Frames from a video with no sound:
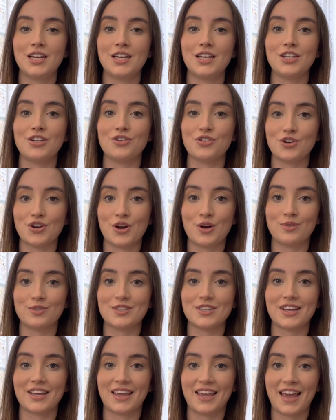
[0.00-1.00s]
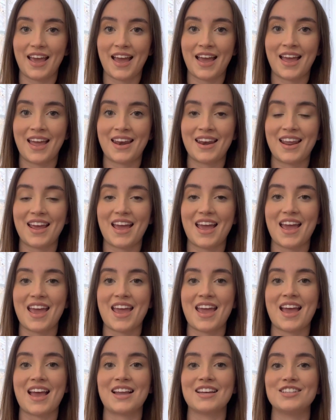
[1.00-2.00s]
your notes again
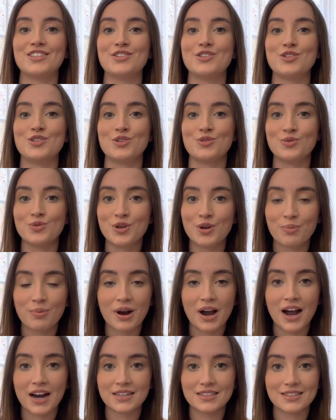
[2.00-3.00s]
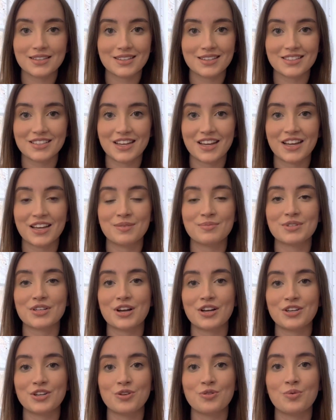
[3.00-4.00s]
and do your practice exams
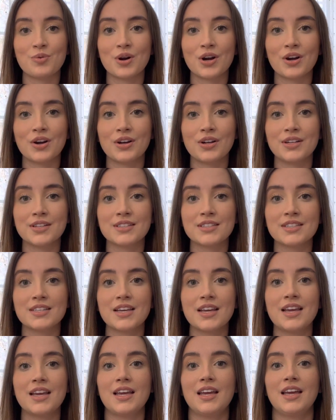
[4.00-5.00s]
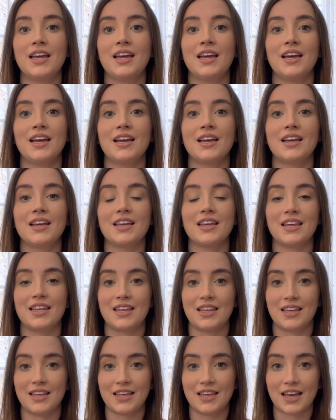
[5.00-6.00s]
on UWorld.
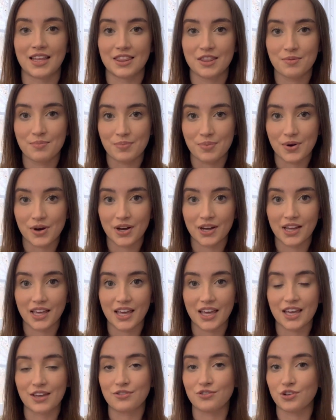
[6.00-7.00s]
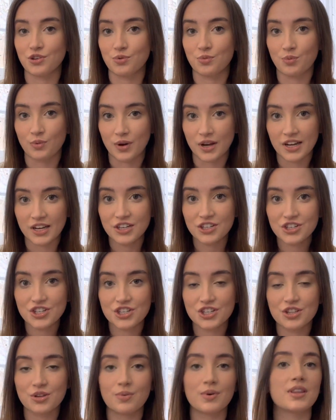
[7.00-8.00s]
Get the book if you
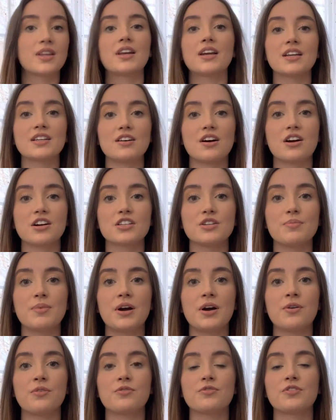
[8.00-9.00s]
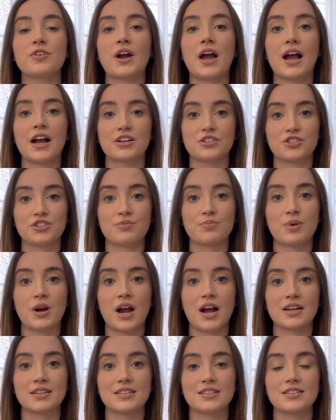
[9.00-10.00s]
wish, the one that I talked about for extra
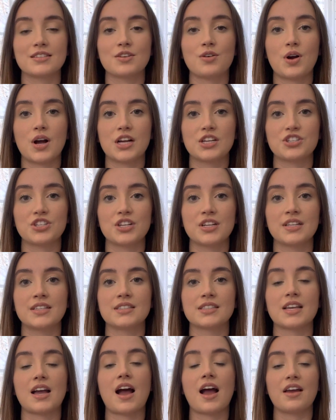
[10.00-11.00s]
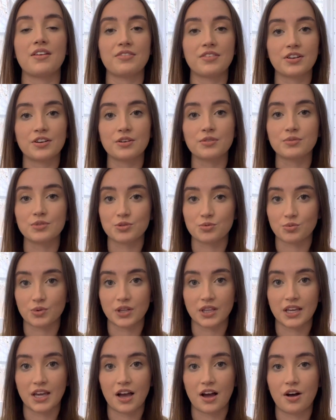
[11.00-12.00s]
practice questions. I found it was
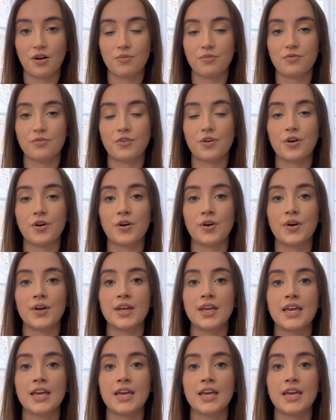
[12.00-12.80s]
really helpful.